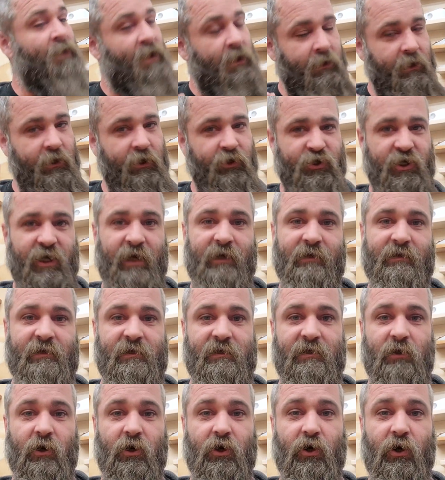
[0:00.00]
your chances
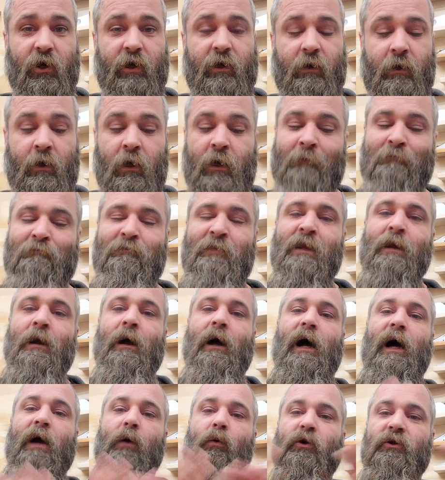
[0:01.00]
are good.
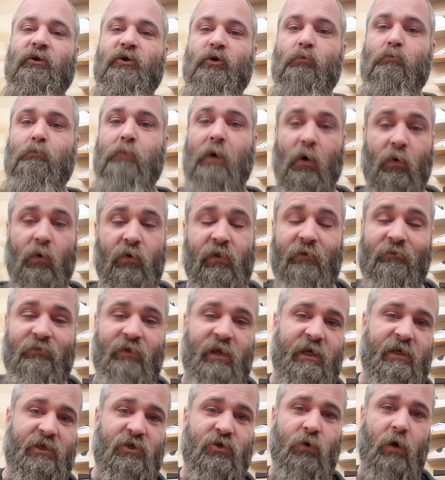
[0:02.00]
I will do both of
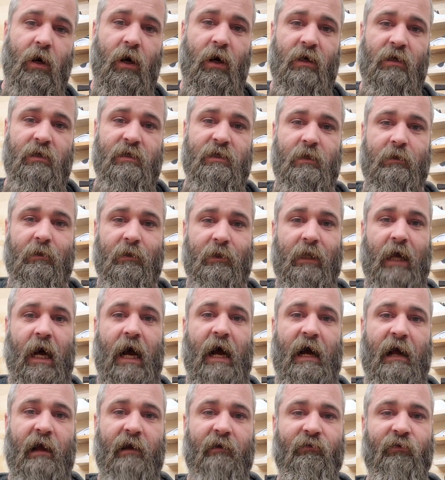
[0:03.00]
these draws
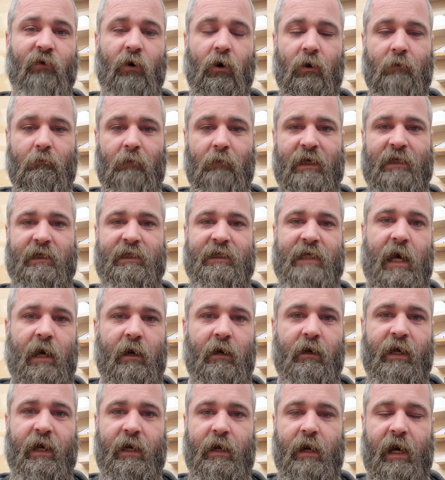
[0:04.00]
live on my
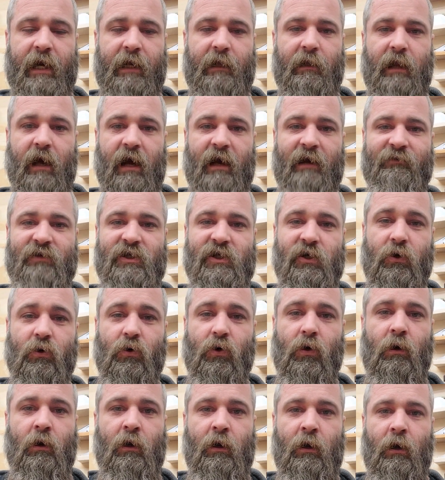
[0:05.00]
Saturday night live
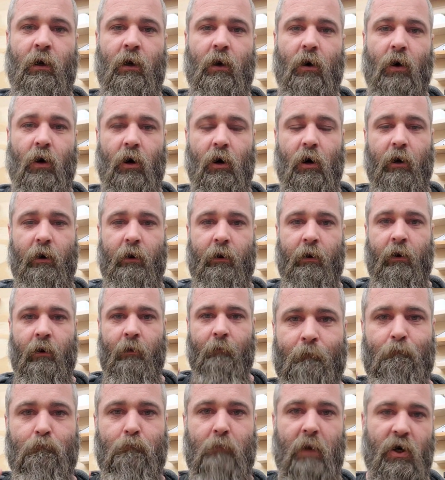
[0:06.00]
show on
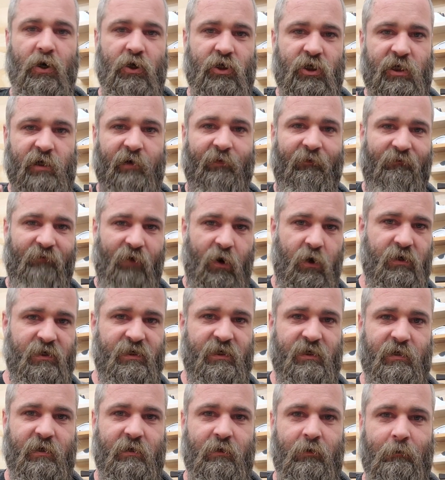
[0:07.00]
March
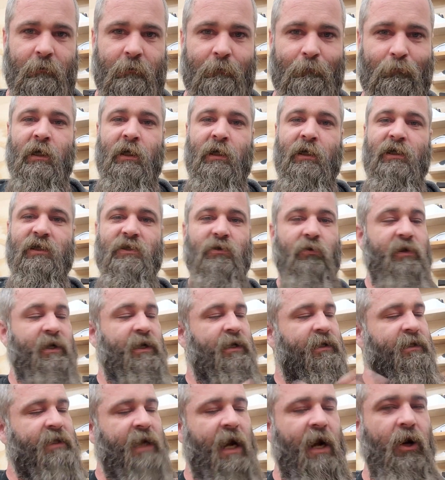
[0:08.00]
1st. So the
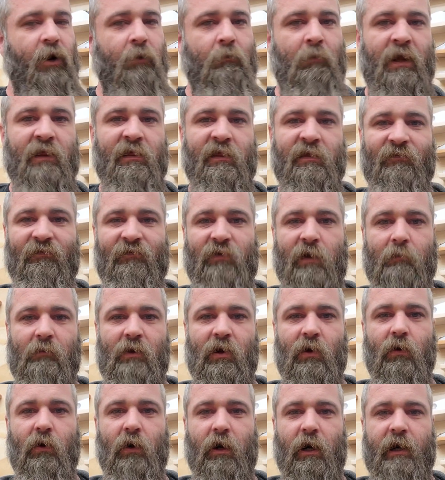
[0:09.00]
entire month of
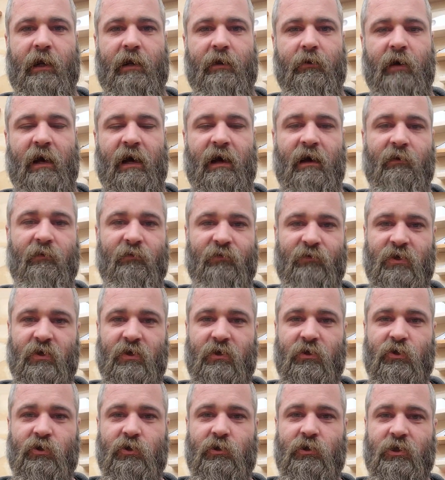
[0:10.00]
February you have
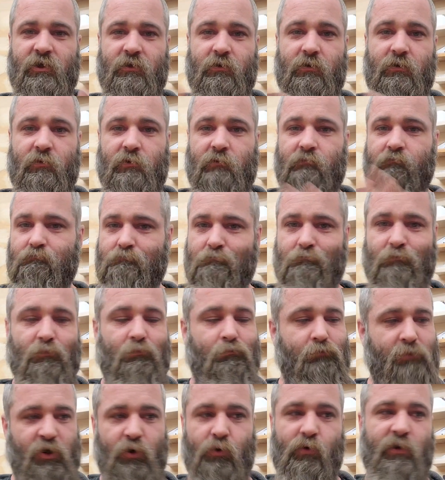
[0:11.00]
to
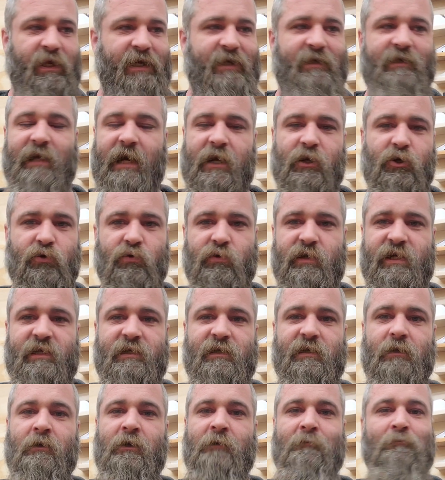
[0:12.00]
do these
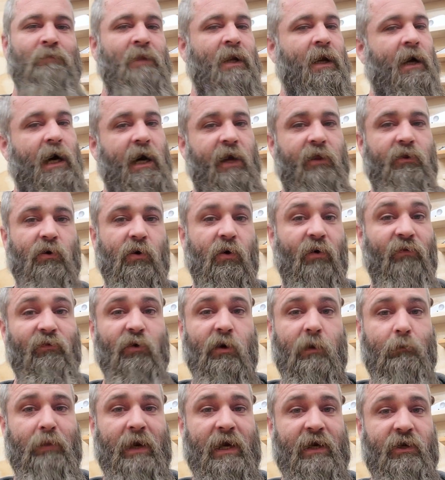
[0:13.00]
entries, either over
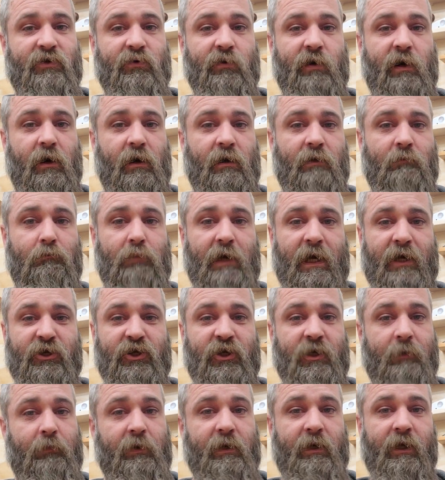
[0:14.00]
at Patreon by
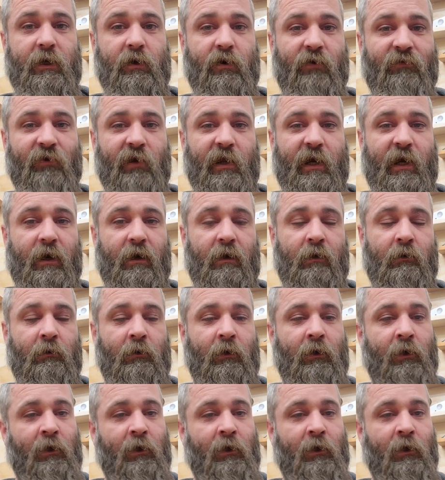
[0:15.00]
chipping in over there.